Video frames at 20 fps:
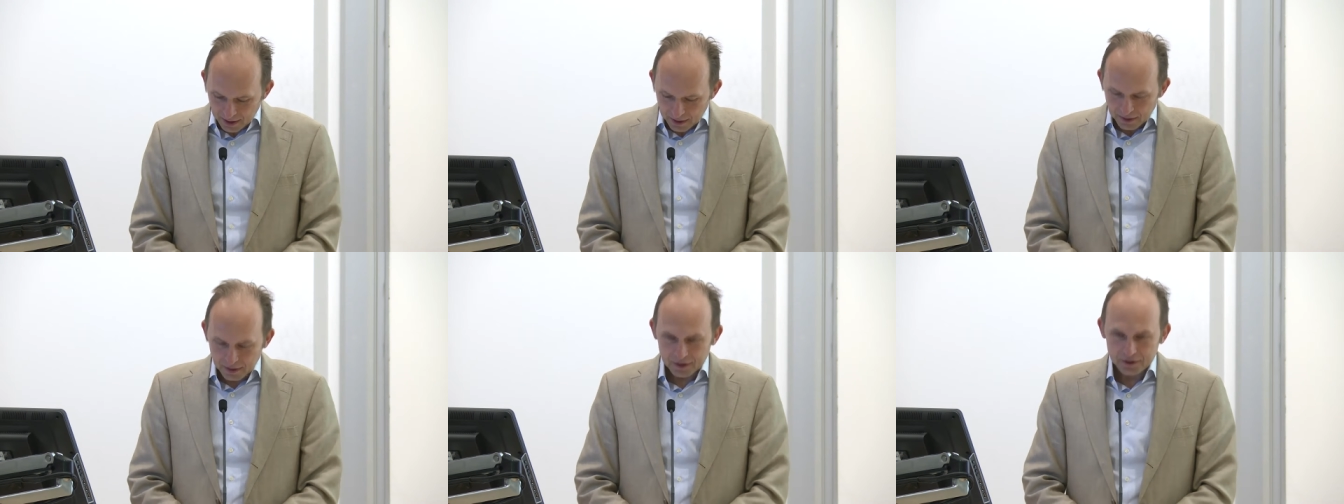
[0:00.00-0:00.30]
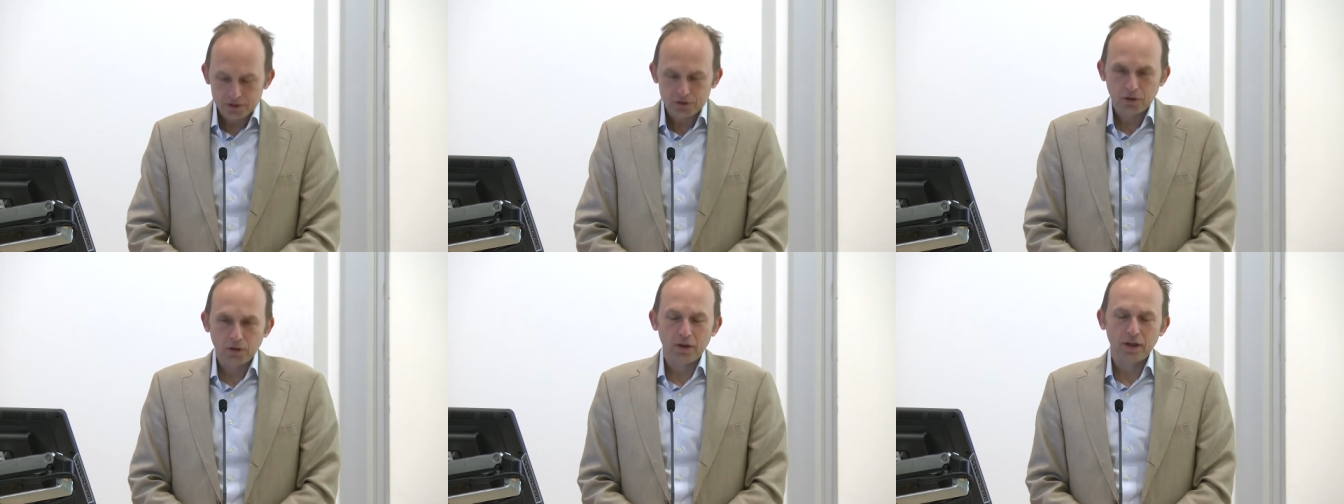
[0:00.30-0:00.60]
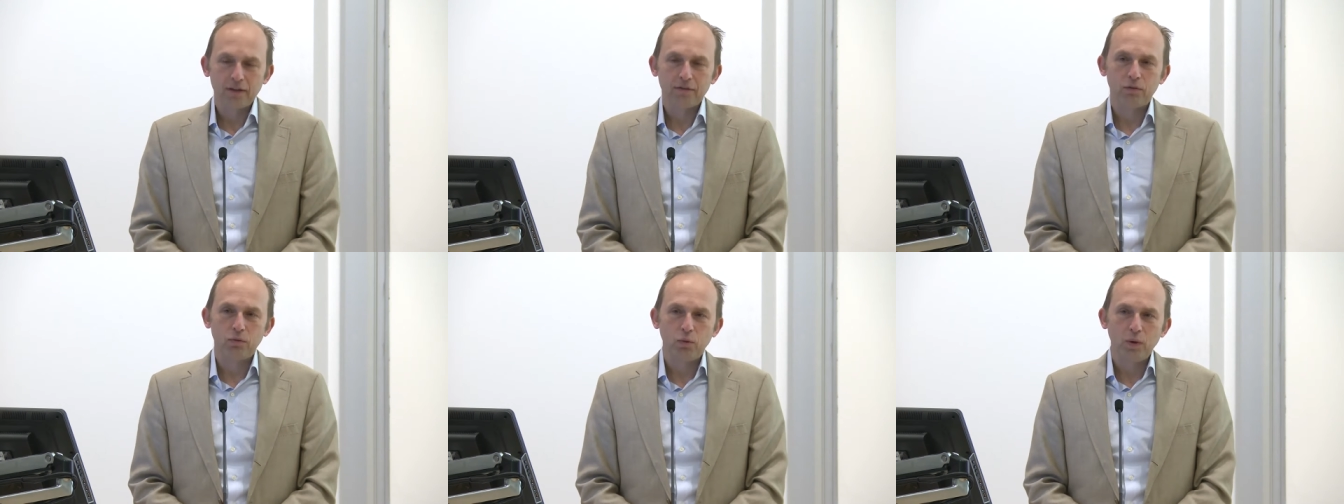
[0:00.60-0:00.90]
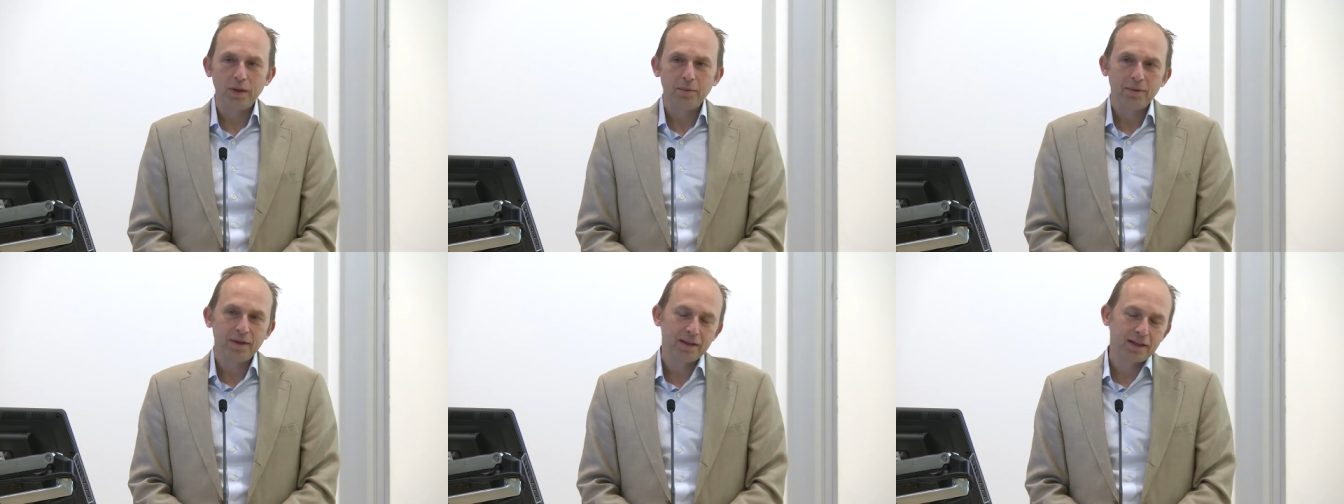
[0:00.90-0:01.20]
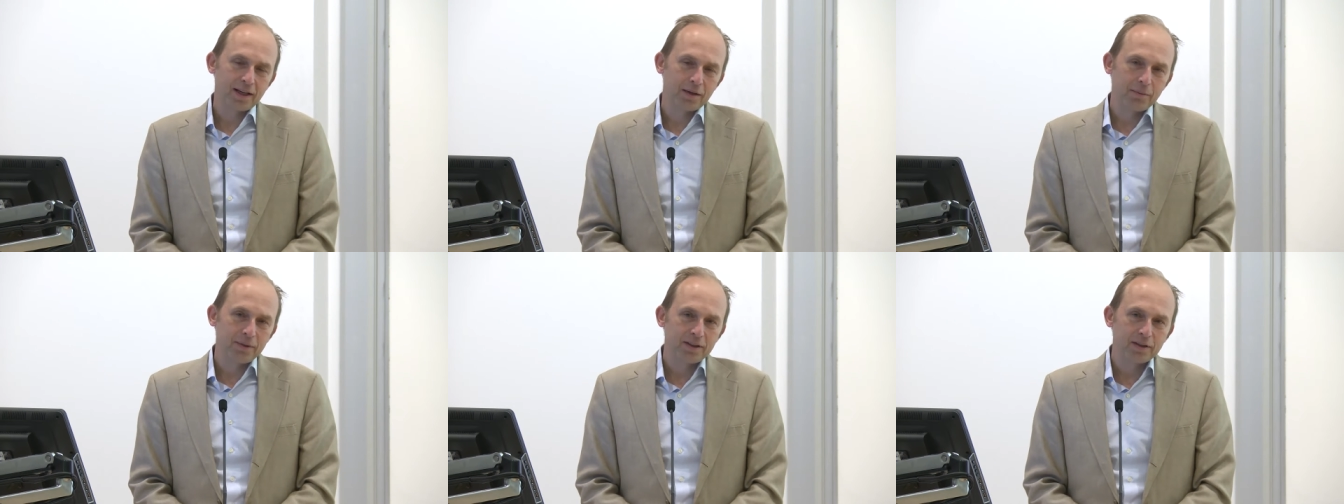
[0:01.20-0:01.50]
The story of women
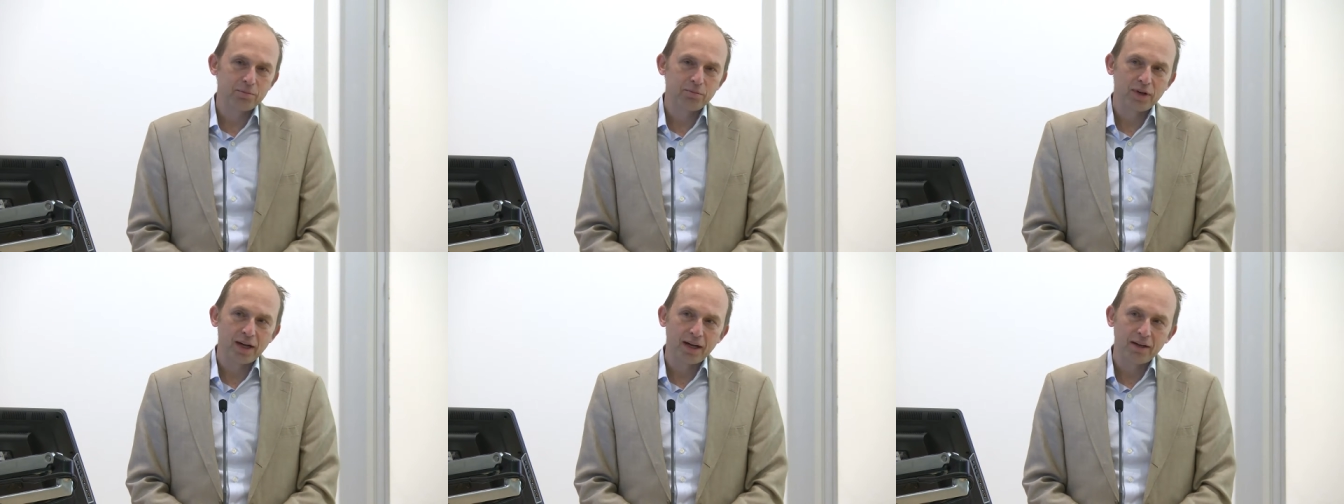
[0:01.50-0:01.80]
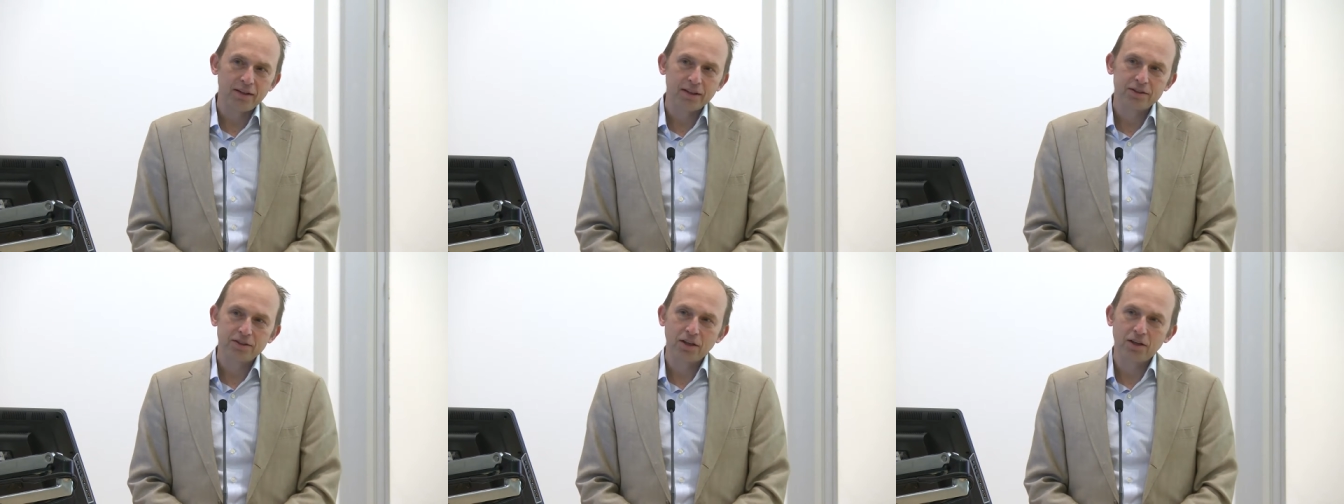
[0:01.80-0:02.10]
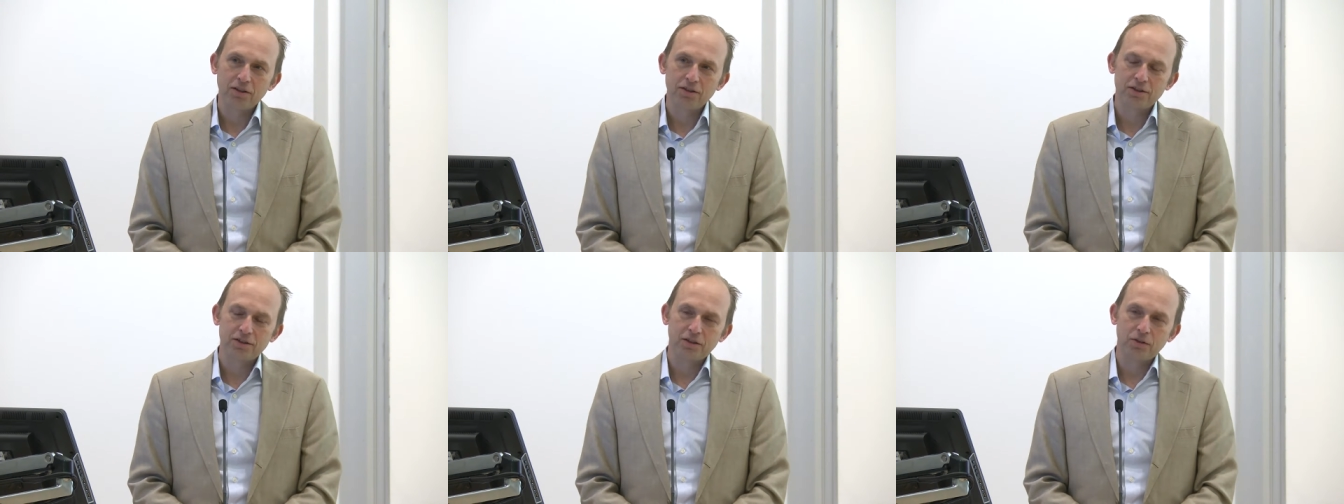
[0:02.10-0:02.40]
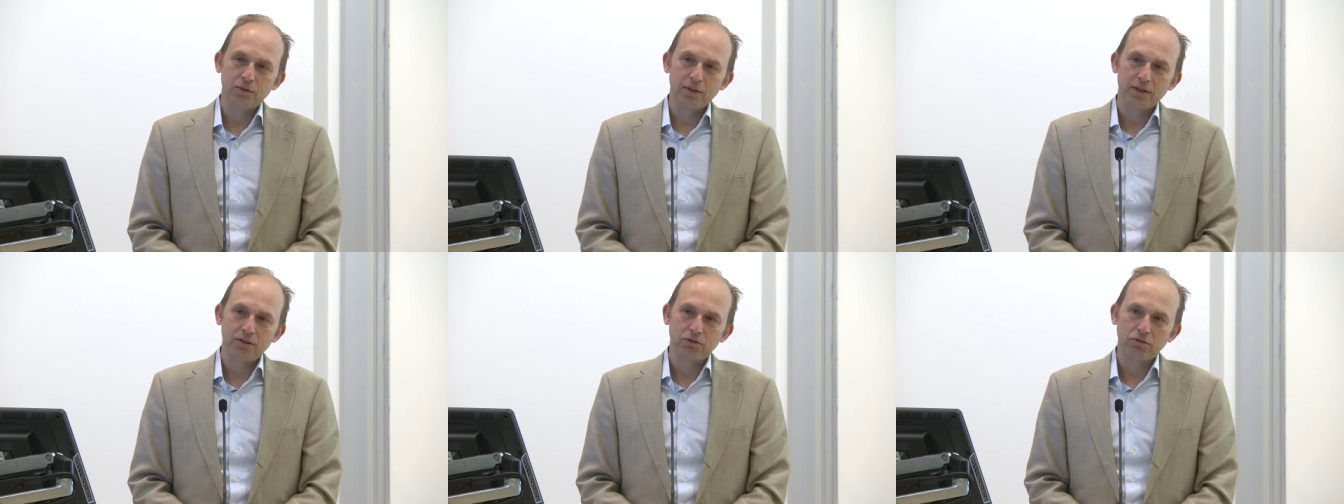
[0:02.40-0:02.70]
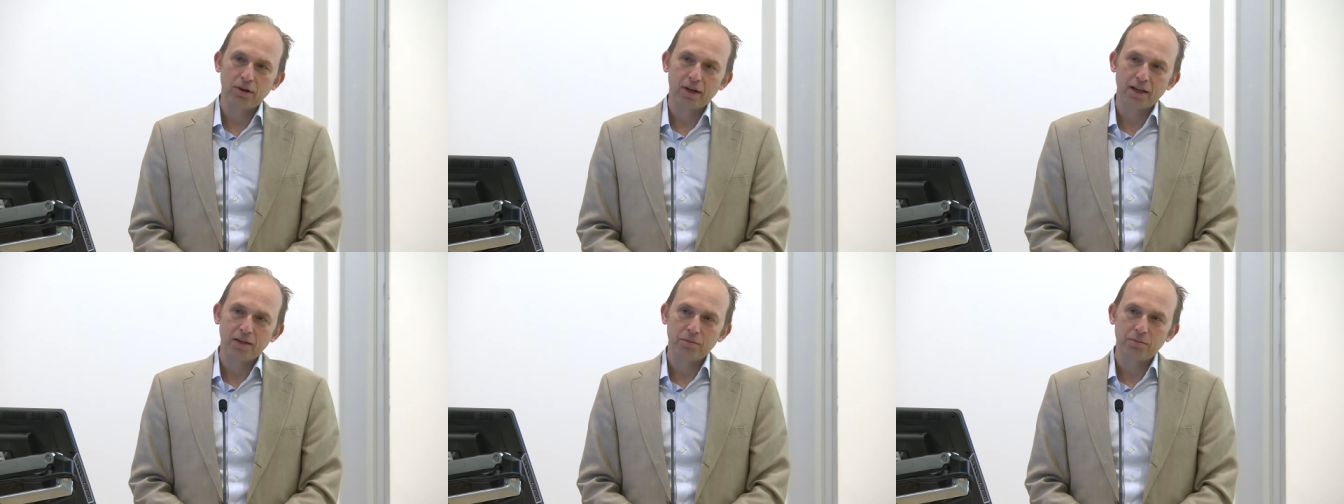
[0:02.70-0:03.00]
coming to Brown is also
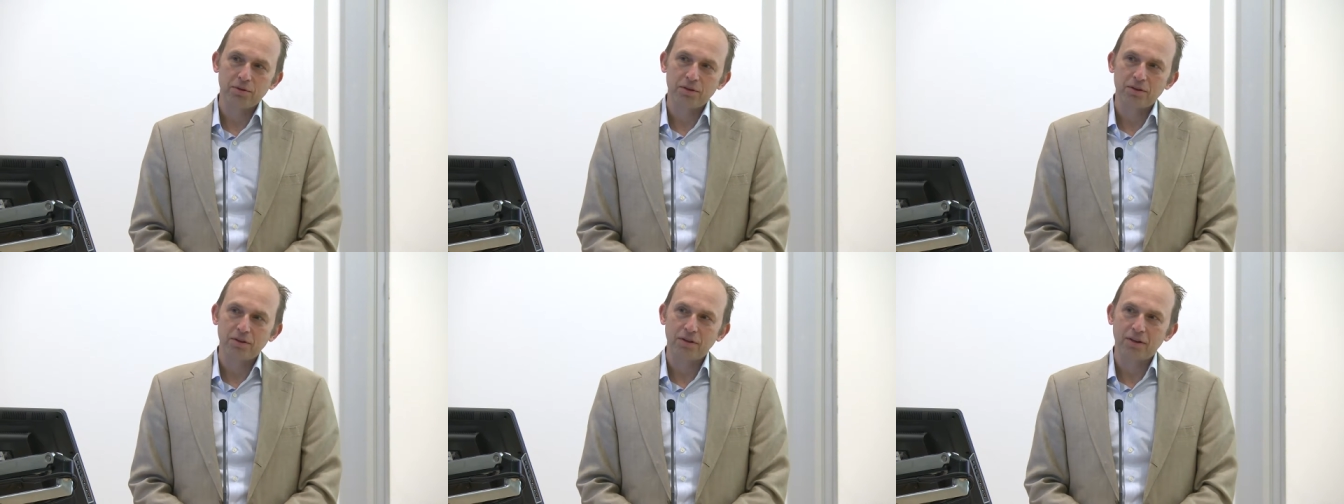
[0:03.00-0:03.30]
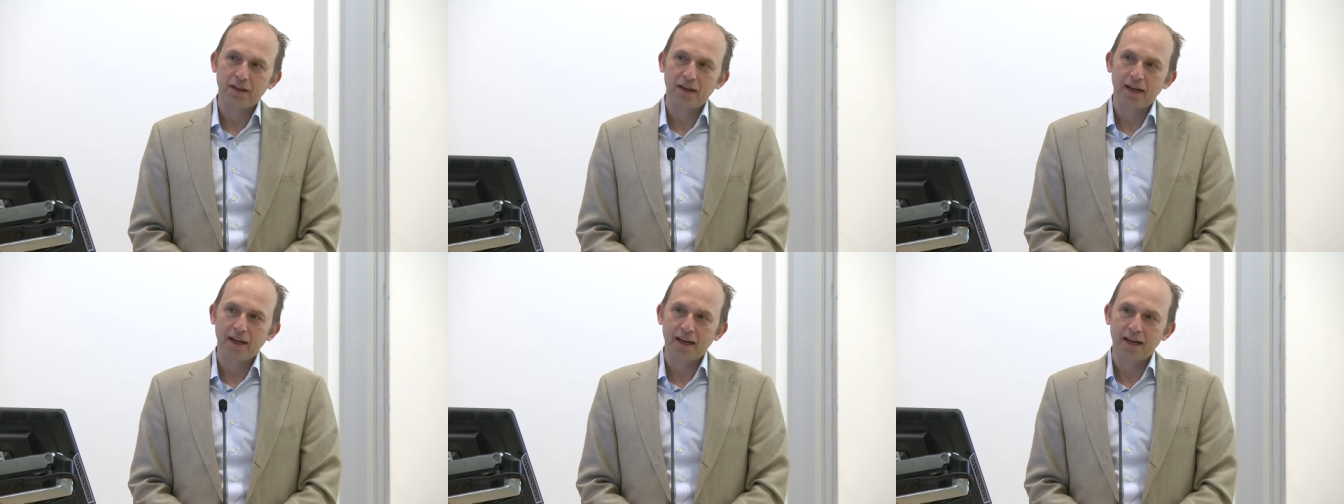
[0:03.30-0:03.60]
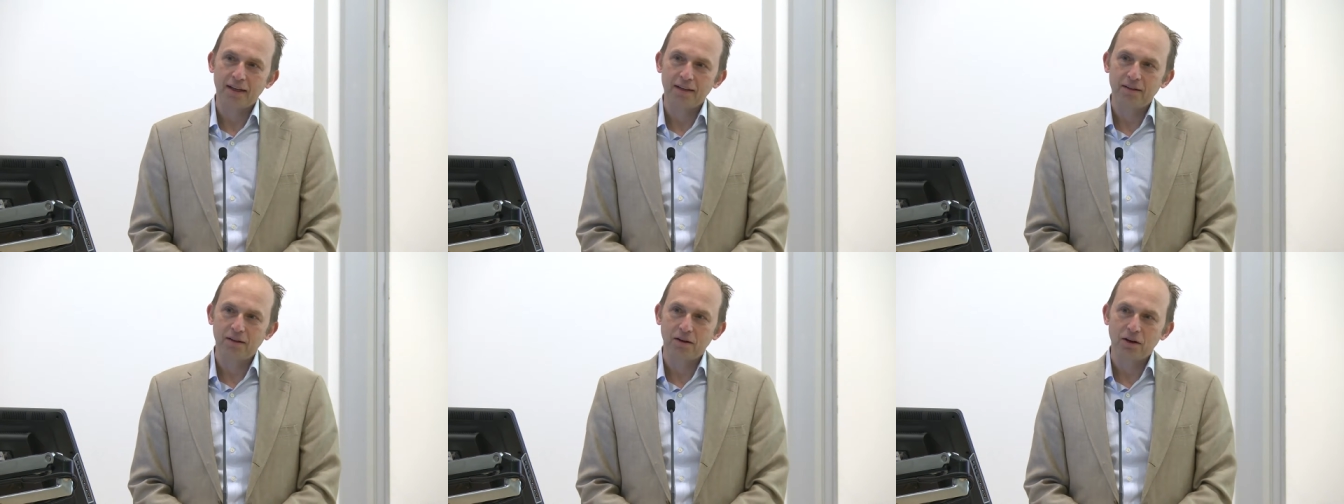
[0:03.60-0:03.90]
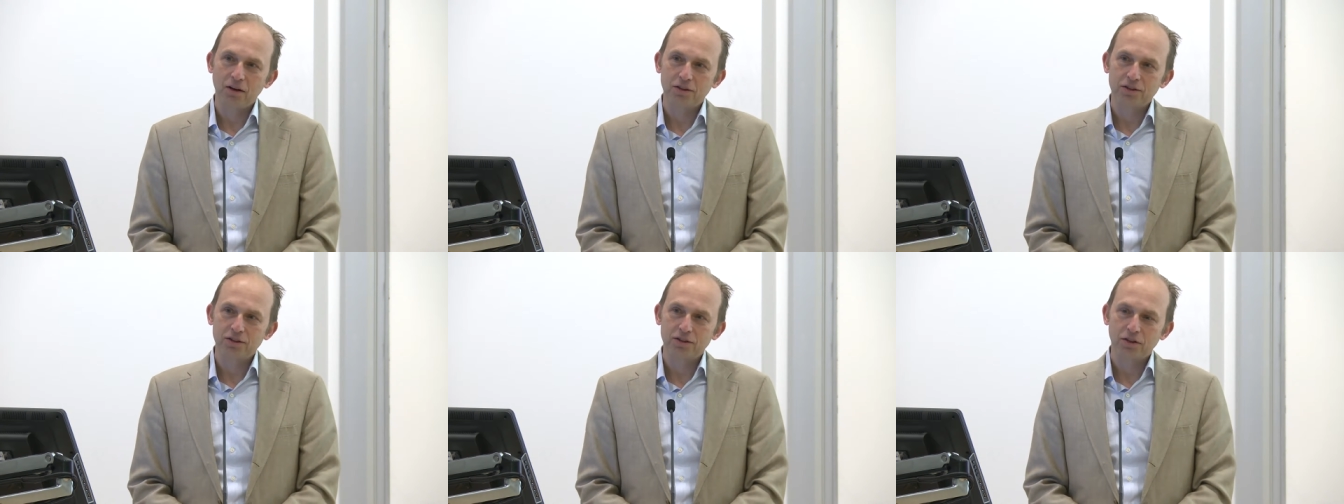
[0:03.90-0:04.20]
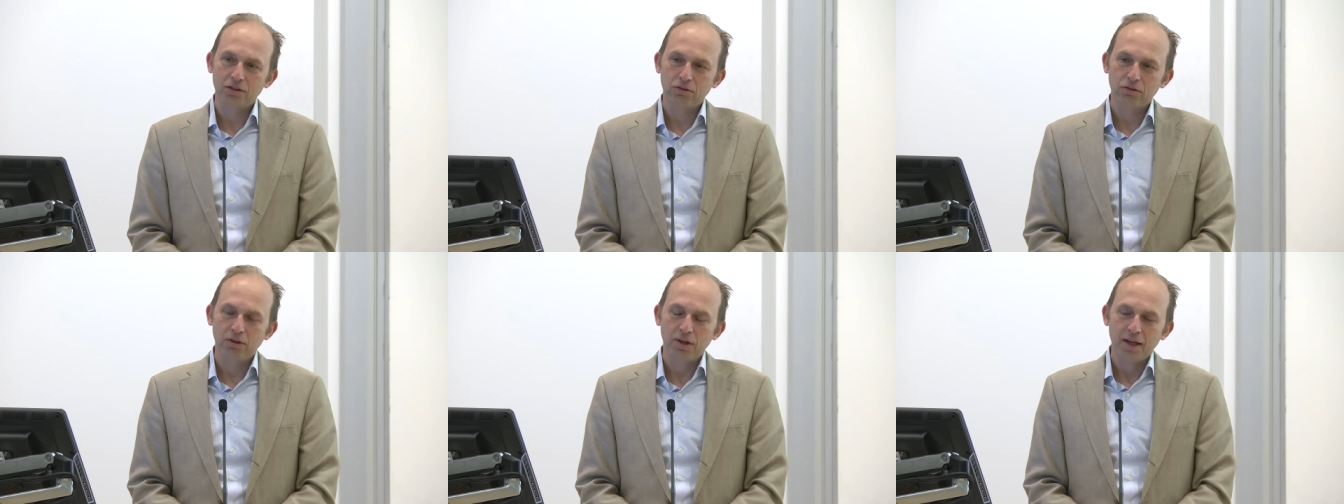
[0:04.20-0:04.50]
incredible and
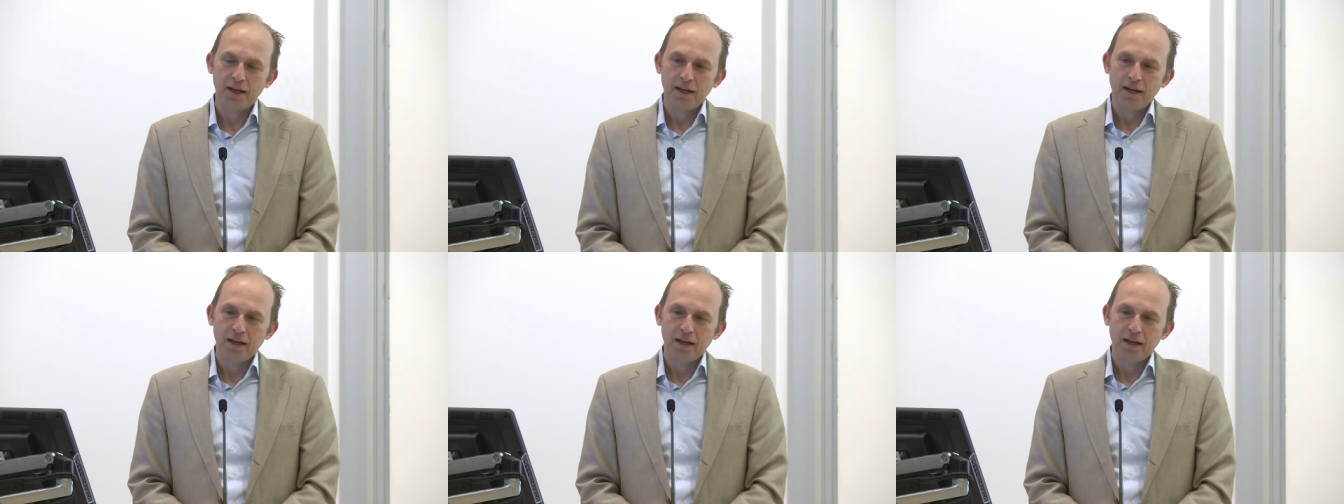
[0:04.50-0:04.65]
also